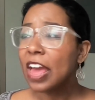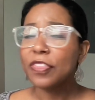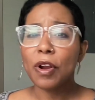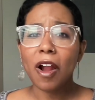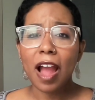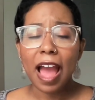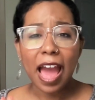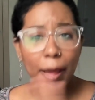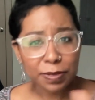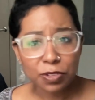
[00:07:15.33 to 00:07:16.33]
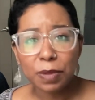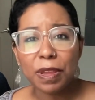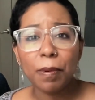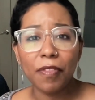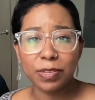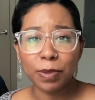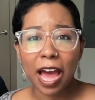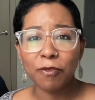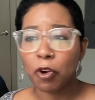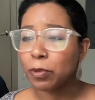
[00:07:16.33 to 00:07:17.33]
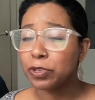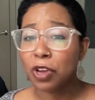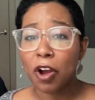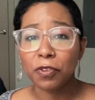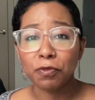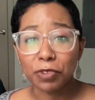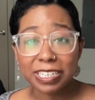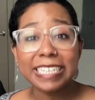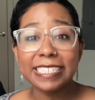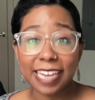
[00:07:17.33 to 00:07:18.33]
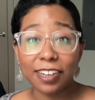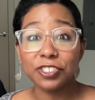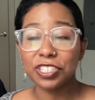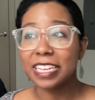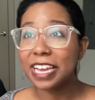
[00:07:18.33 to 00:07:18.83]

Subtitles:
There are absolutely people on this platform who talk really intelligently